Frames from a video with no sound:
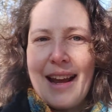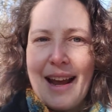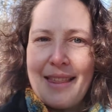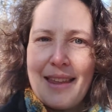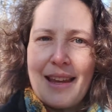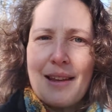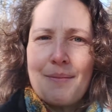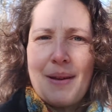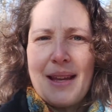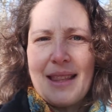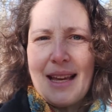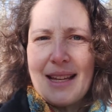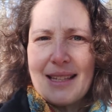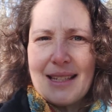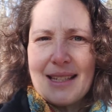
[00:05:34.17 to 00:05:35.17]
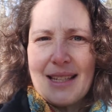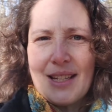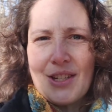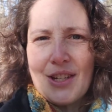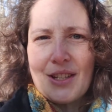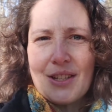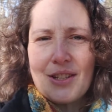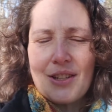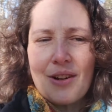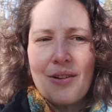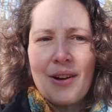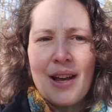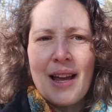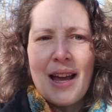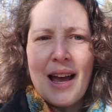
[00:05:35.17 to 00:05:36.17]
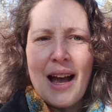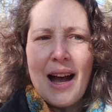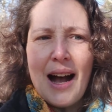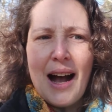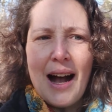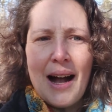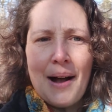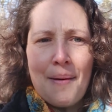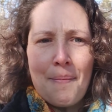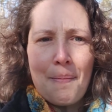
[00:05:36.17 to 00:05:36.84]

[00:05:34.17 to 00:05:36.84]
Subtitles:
And they can make that decision. So I